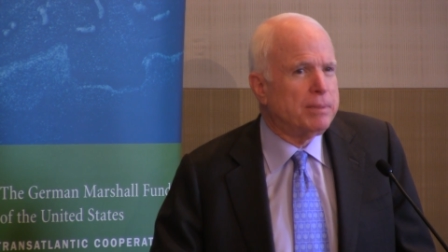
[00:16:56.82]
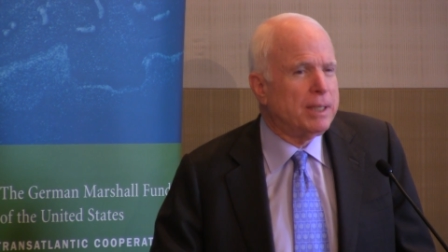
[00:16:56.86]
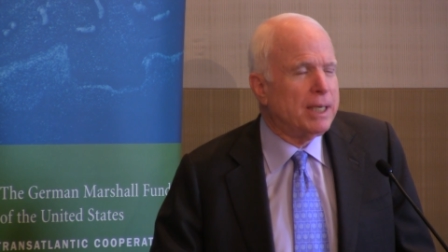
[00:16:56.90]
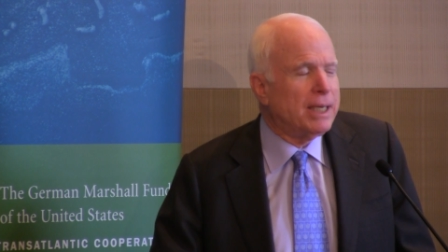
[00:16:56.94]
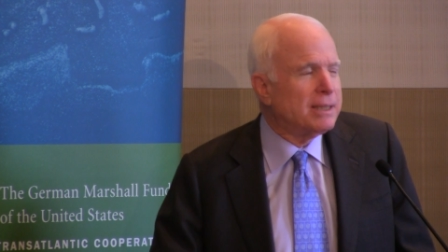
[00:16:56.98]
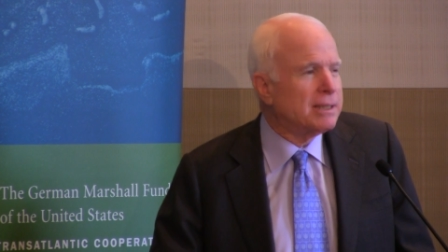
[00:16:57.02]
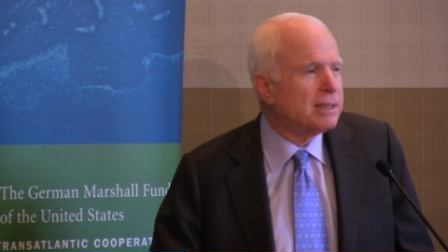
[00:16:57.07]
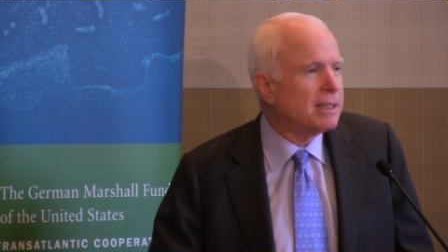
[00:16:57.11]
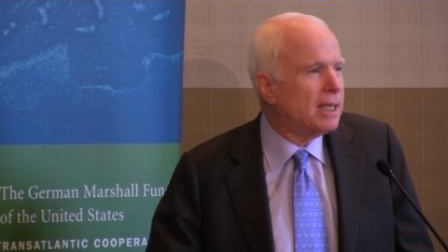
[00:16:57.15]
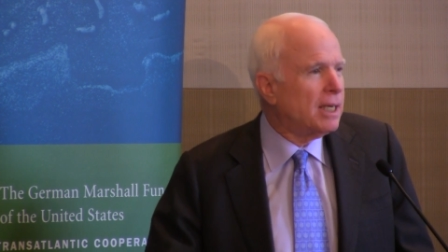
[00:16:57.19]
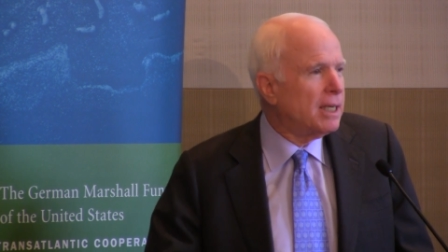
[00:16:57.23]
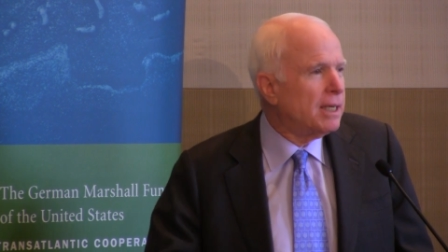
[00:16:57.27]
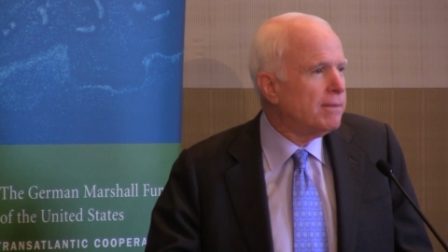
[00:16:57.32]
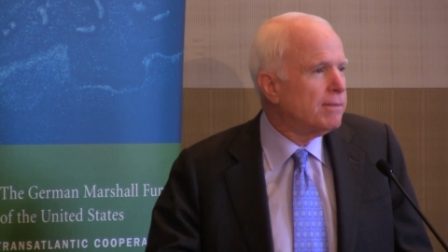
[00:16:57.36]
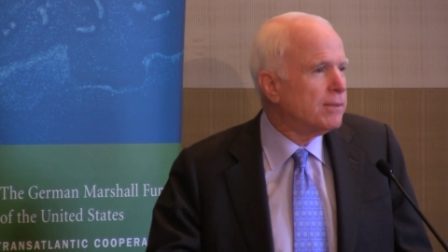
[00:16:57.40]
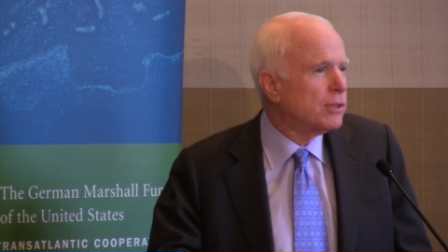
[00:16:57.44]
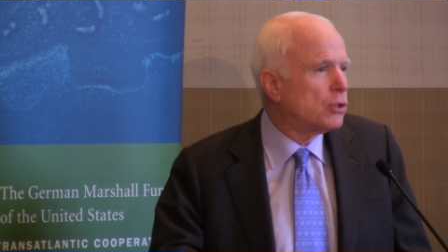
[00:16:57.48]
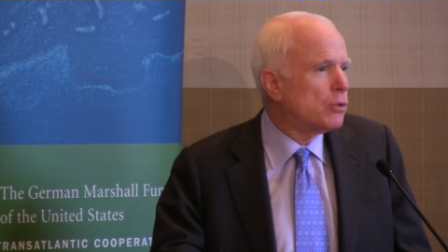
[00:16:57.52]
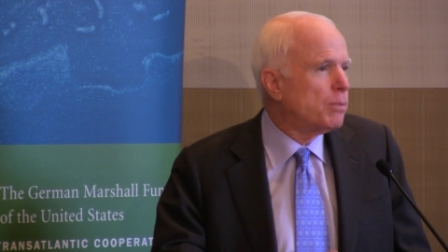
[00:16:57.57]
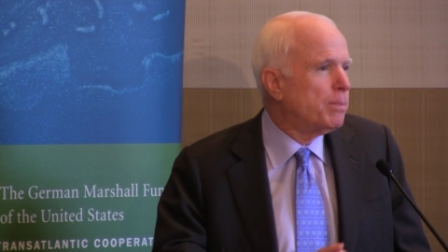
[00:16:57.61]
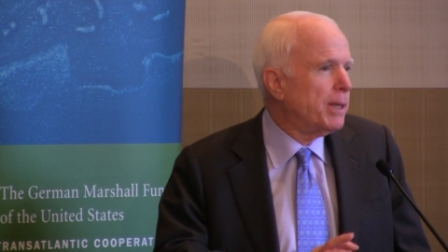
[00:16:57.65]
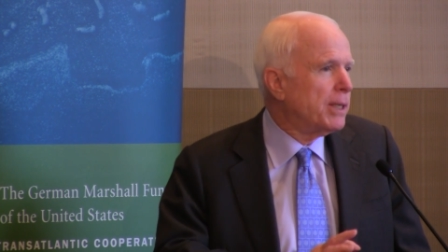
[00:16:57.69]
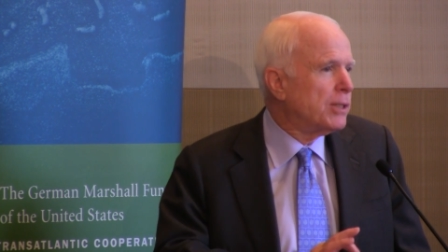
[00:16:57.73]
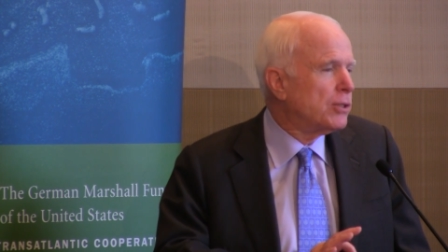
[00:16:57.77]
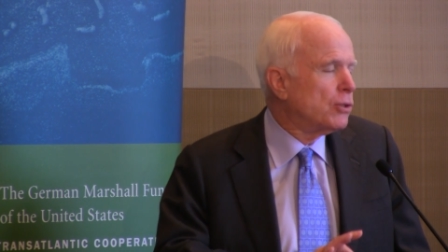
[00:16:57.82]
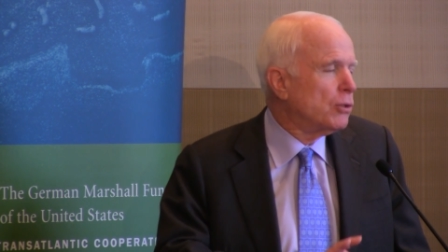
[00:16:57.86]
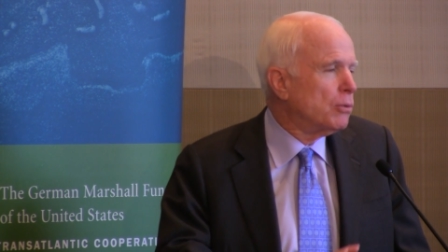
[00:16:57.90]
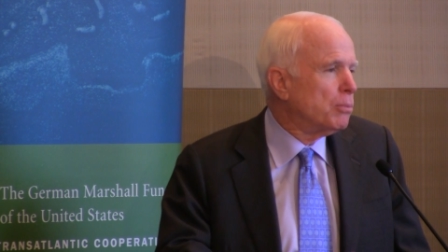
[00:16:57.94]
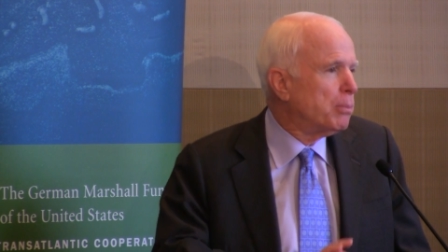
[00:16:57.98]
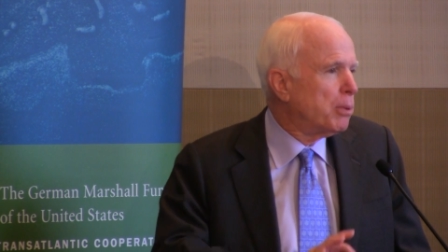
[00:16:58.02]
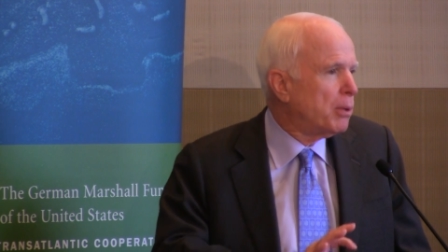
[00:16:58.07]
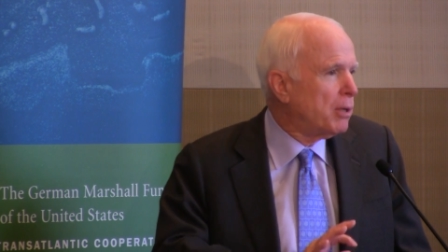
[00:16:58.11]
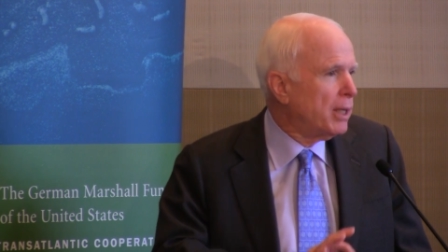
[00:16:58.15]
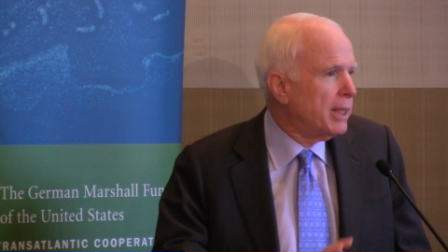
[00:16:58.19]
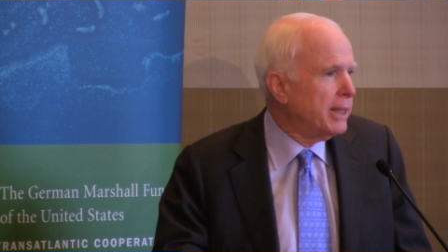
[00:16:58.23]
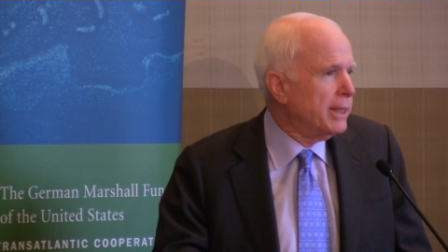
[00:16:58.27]
has kind of a special
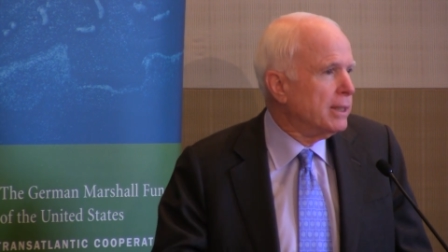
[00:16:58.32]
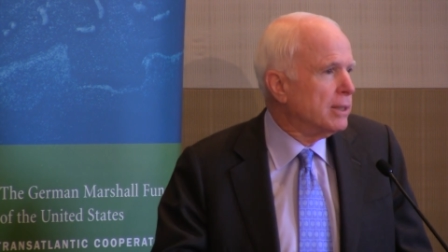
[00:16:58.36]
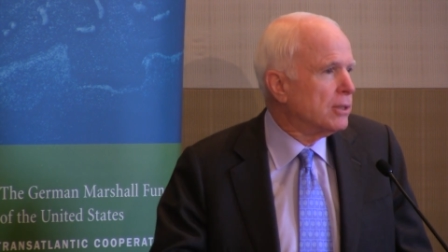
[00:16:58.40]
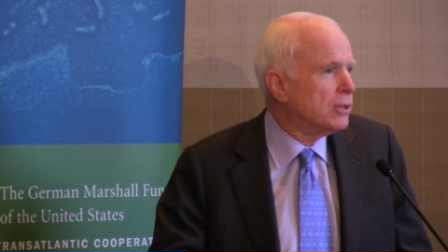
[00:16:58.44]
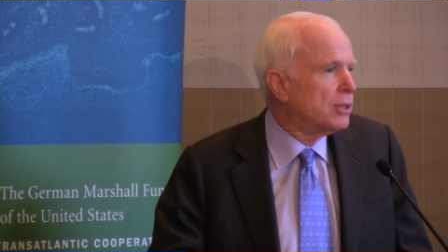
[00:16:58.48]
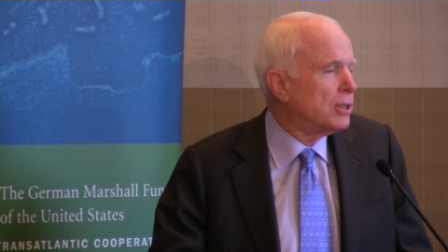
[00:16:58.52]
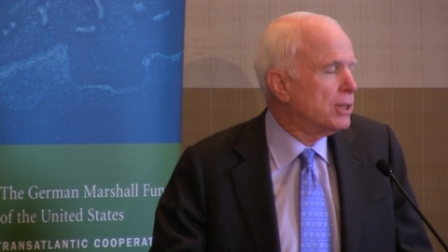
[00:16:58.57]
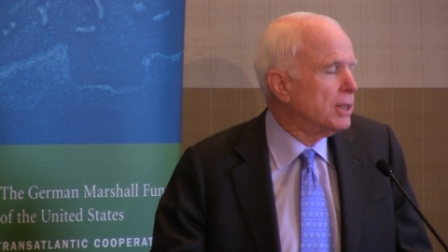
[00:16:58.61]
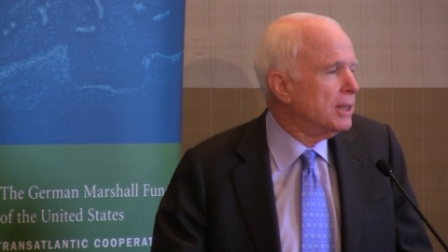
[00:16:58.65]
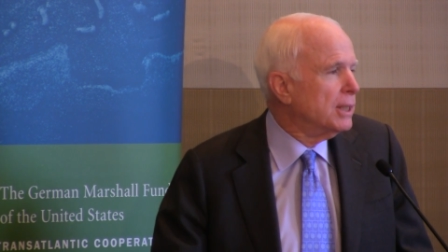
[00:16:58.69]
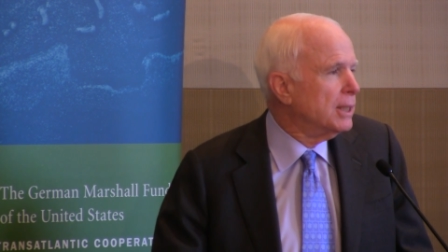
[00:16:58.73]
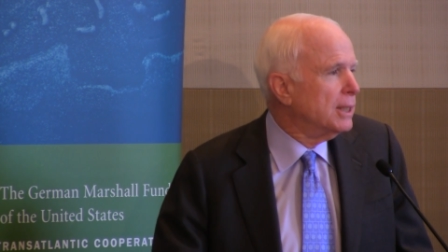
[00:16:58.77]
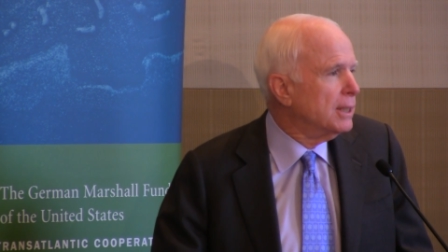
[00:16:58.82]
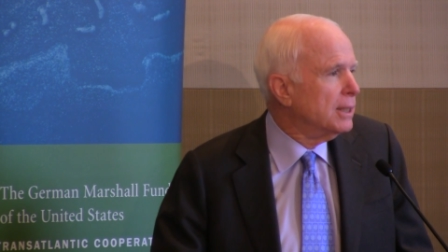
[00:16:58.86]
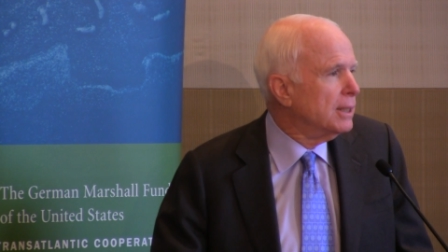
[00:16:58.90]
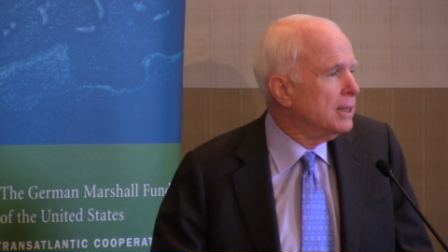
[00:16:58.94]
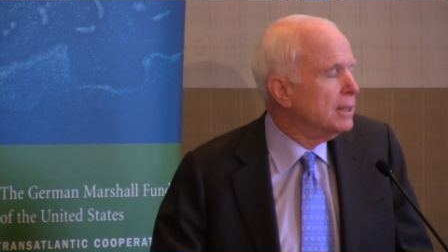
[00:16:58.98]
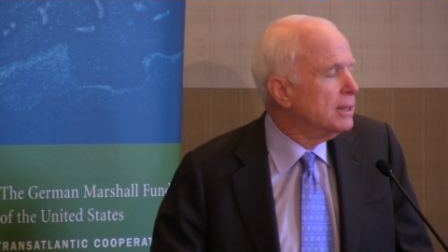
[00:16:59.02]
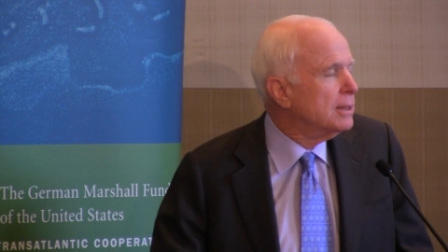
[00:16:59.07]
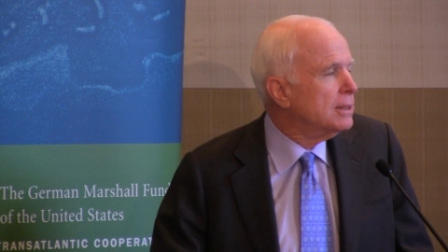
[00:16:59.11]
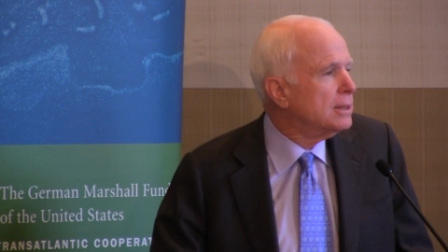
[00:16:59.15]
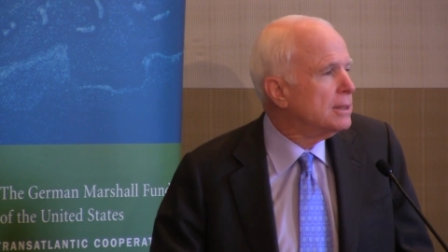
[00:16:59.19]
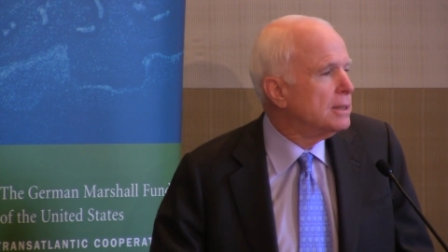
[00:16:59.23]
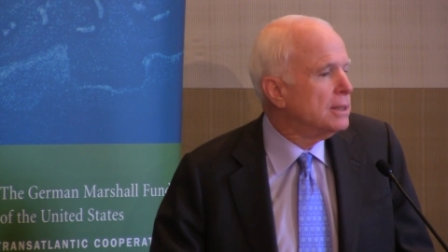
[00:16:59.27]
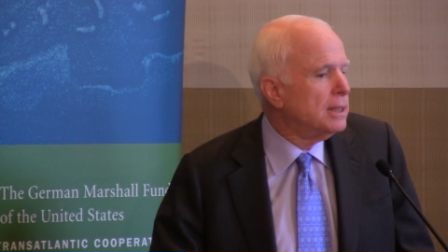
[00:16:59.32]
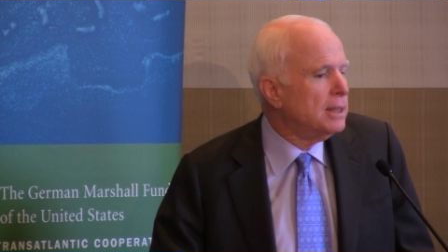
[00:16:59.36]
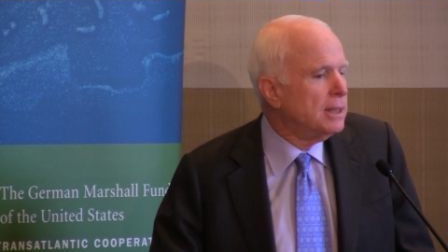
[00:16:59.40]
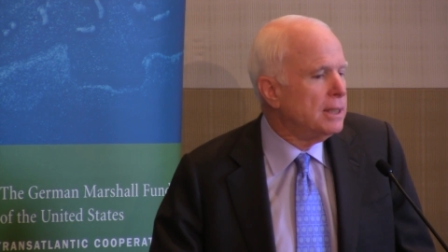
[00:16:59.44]
place in